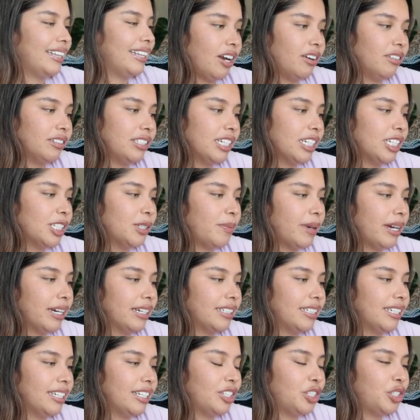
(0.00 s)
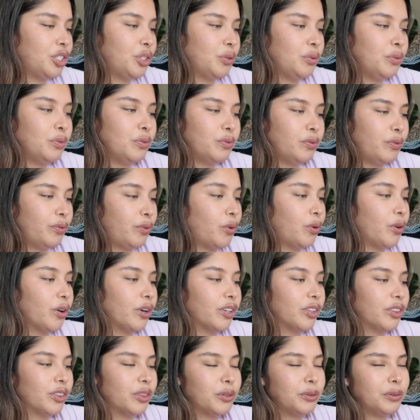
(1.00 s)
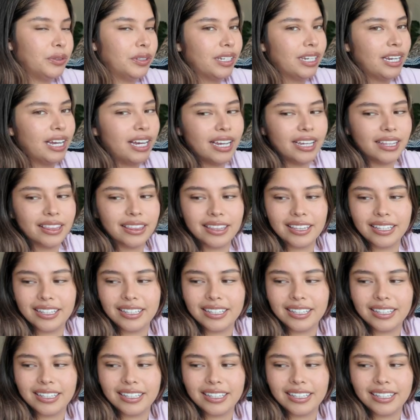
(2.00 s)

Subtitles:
Now it's expected June 4th through the 9th.